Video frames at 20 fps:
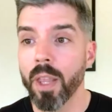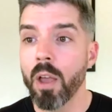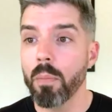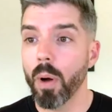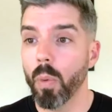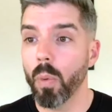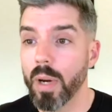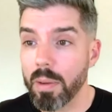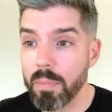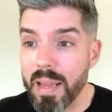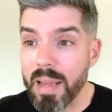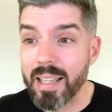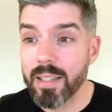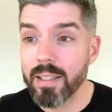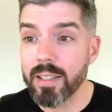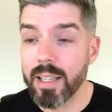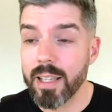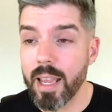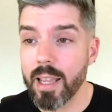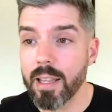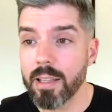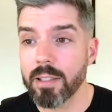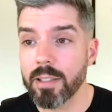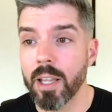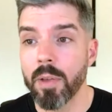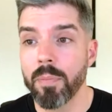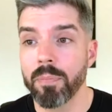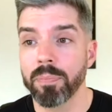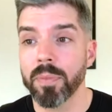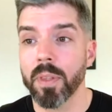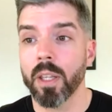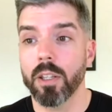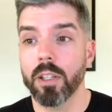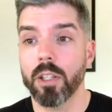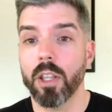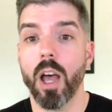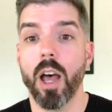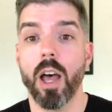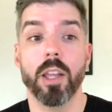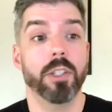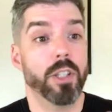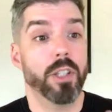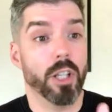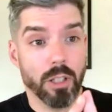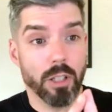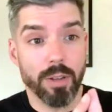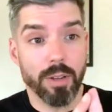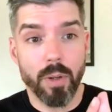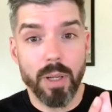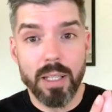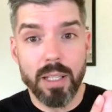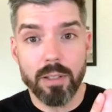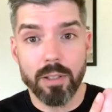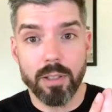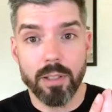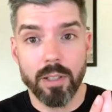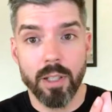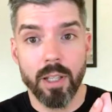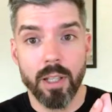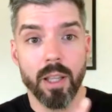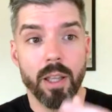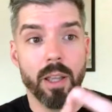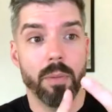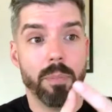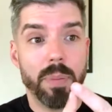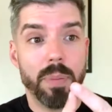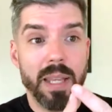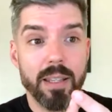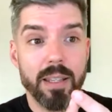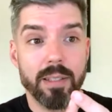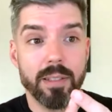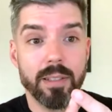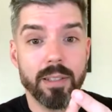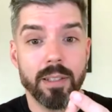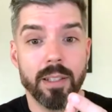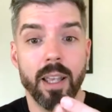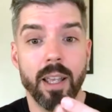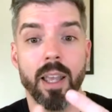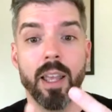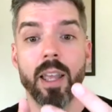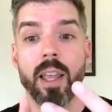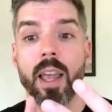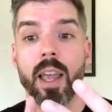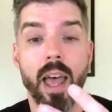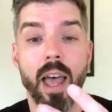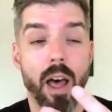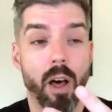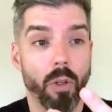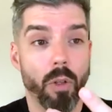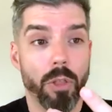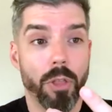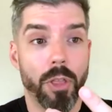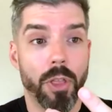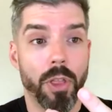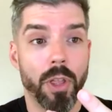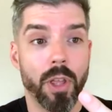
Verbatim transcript: But what it means is deliverance, peace, health,